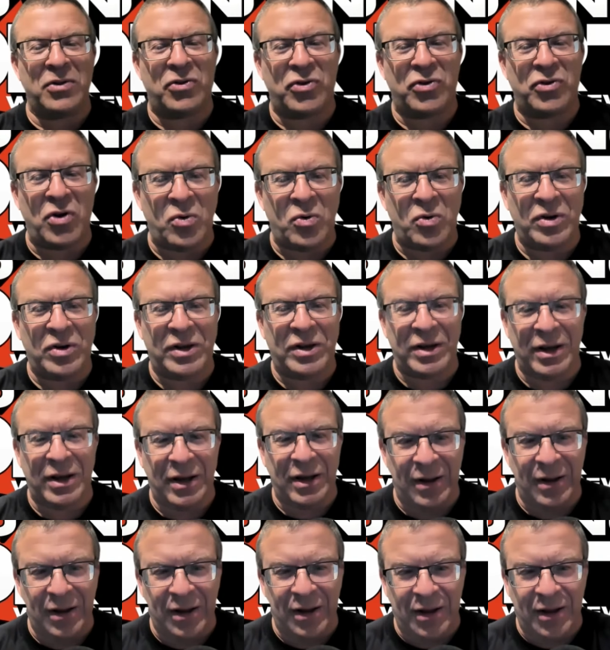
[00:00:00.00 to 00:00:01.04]
don't
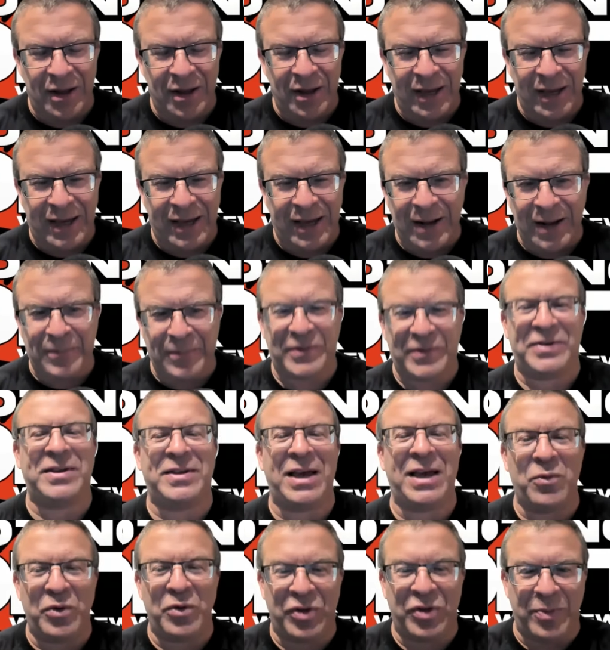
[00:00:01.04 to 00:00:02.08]
get
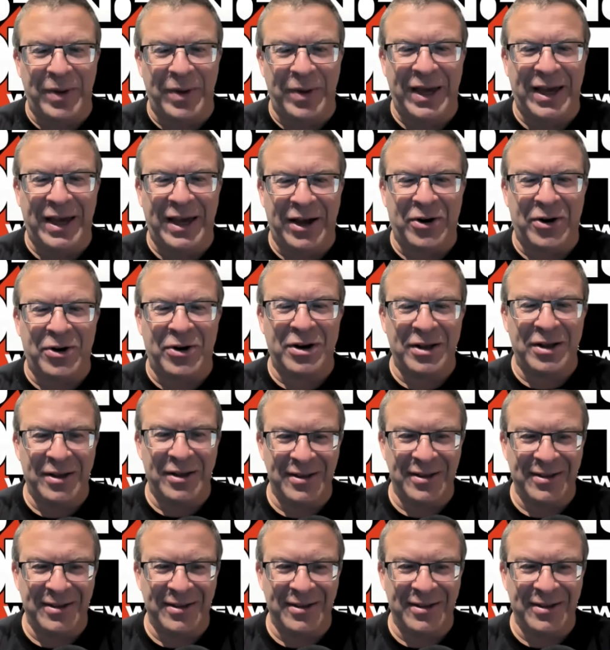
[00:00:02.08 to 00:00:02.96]
upset with me here.